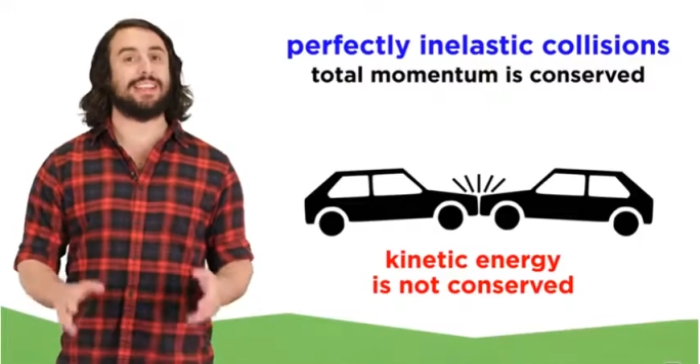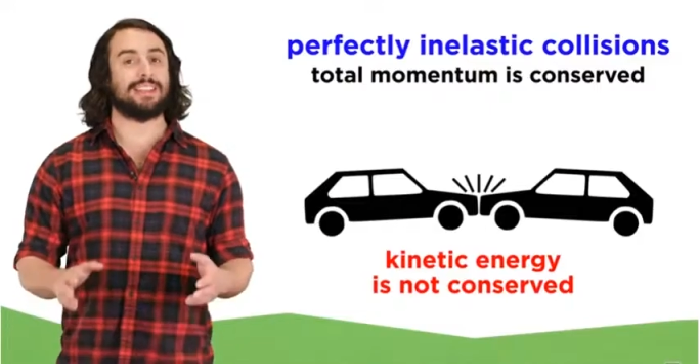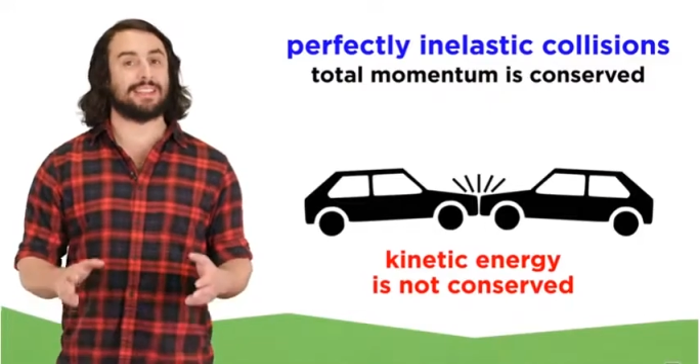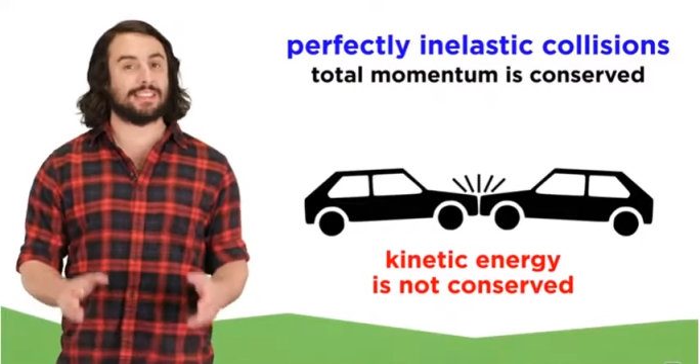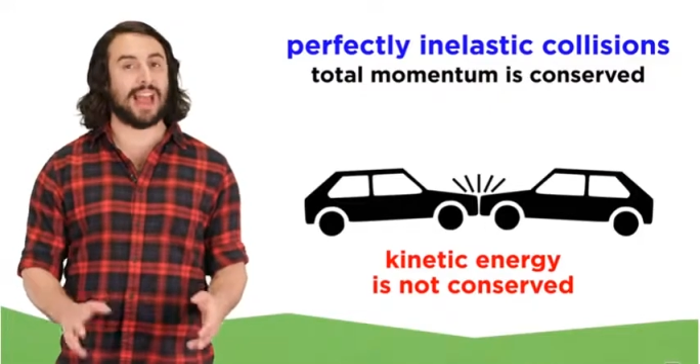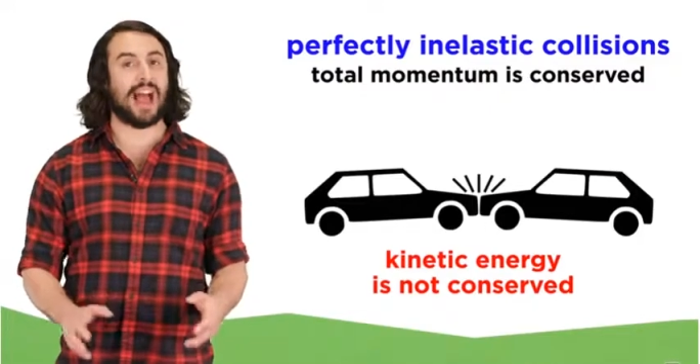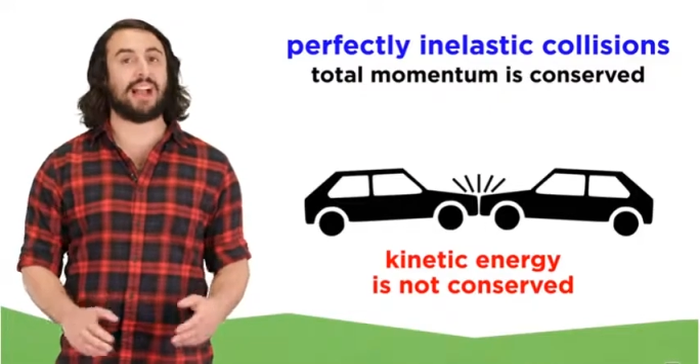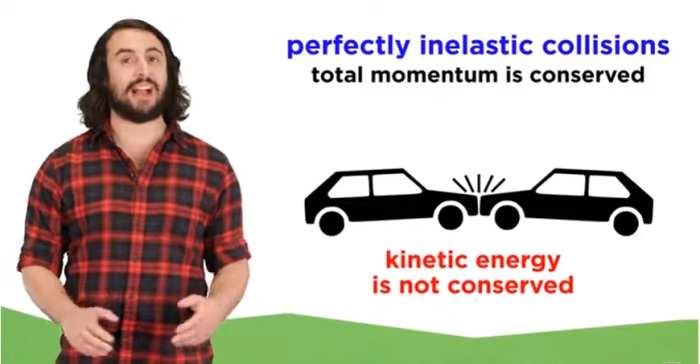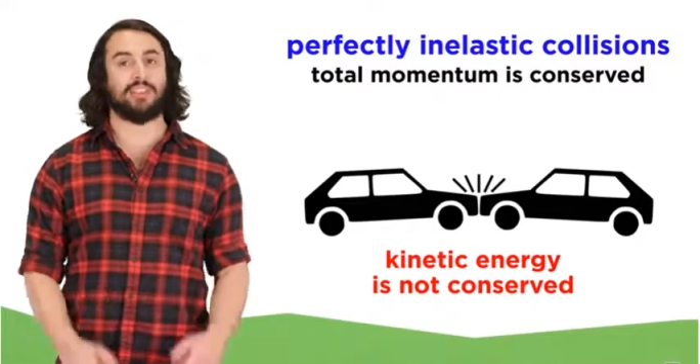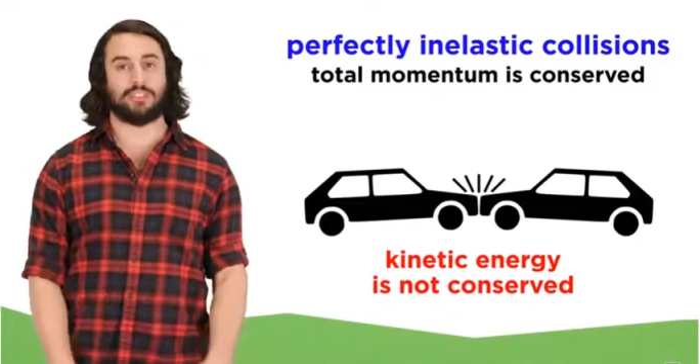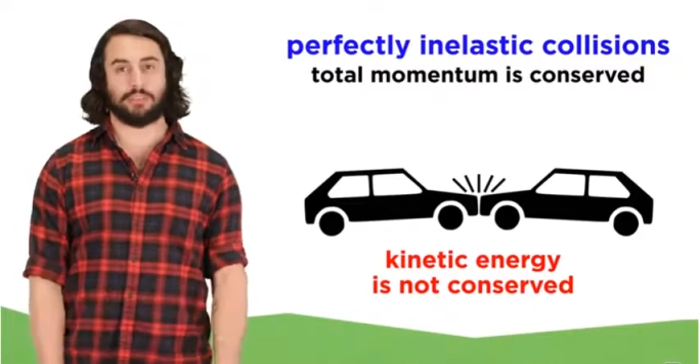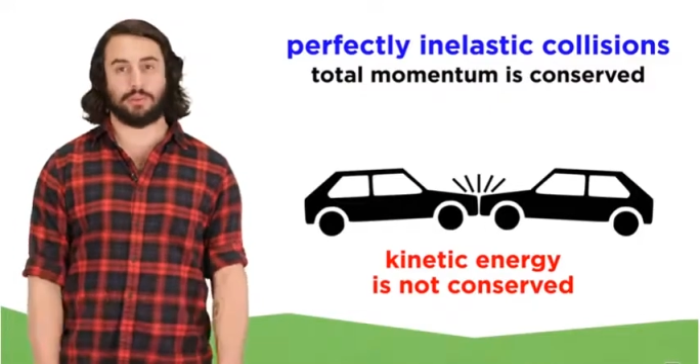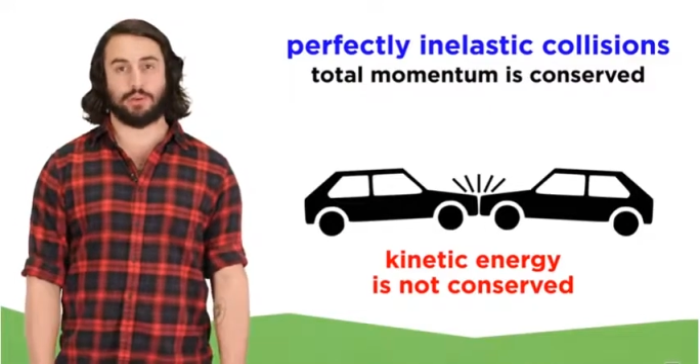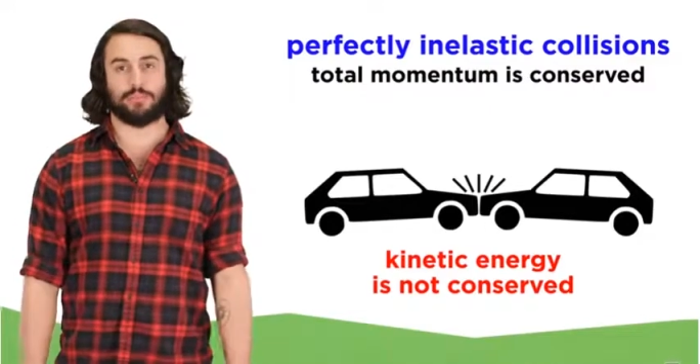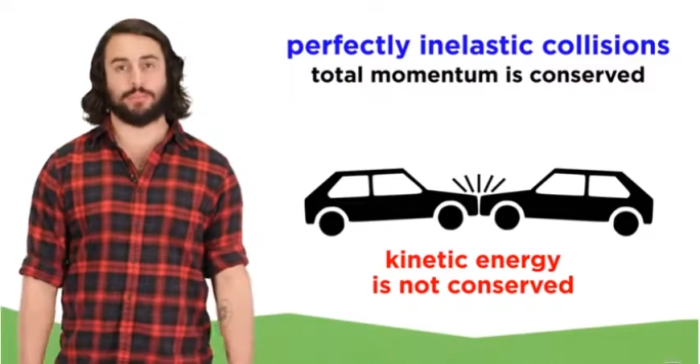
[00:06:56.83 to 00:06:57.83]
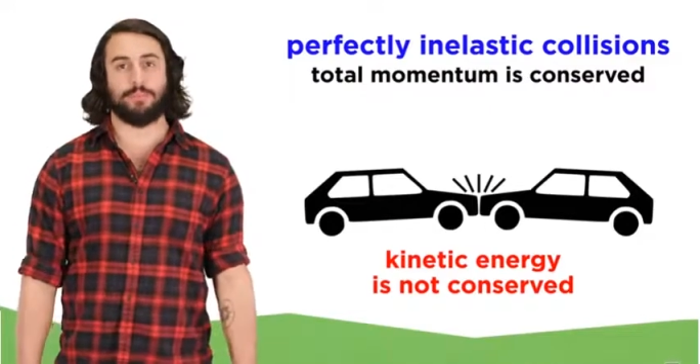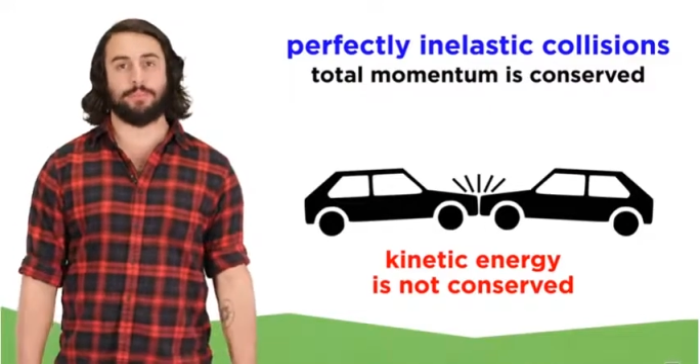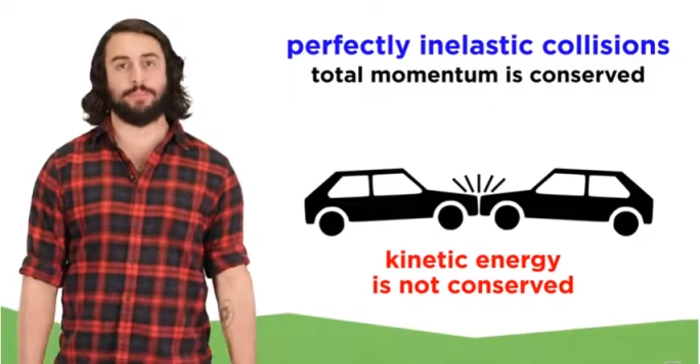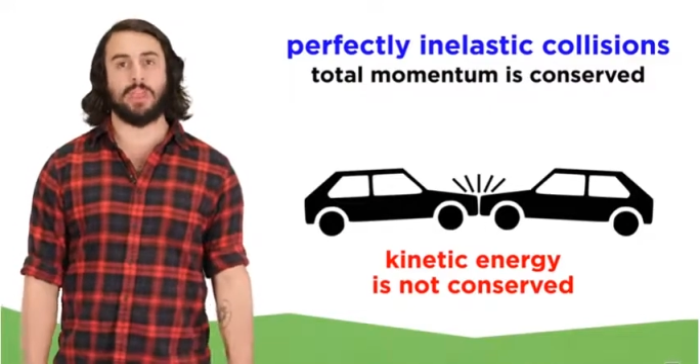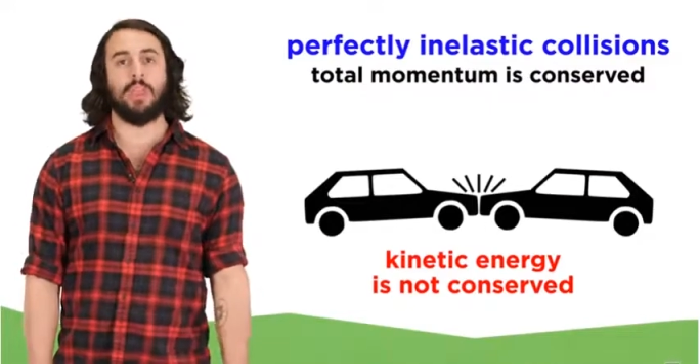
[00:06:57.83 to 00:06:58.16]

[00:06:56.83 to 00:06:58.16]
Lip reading: is not conserved.